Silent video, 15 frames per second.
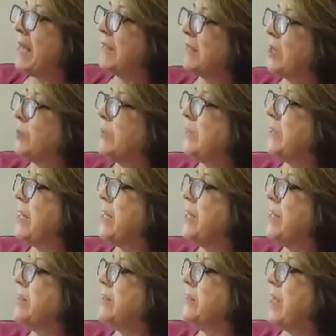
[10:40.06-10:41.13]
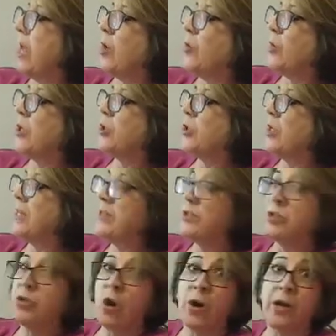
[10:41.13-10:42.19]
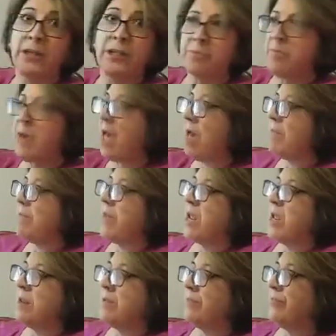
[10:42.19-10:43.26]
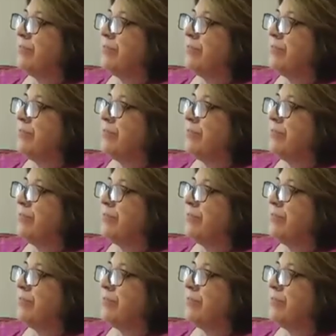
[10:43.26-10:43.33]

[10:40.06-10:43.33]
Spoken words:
I was eating the sandwich, he started to pet me.